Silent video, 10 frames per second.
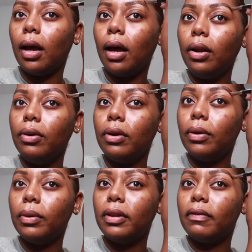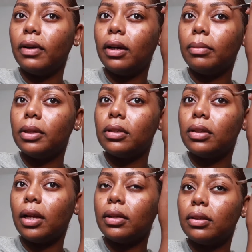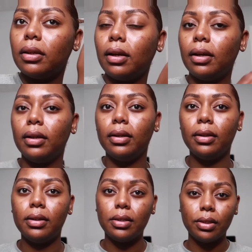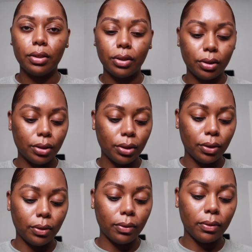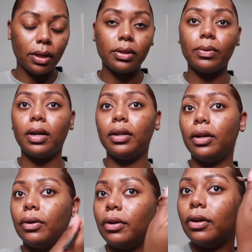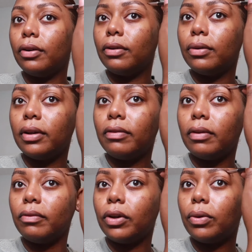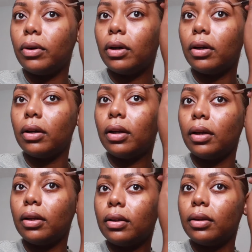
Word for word: I don't know what the vibe is like tonight so that's why I don't know if I'm recording or not.